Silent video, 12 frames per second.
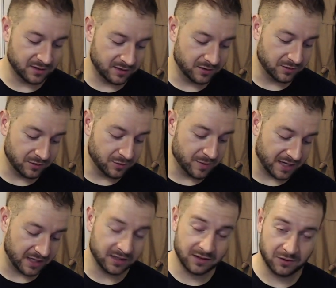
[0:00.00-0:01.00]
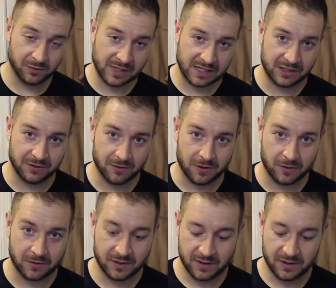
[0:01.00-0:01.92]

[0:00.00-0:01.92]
you'll make it your own.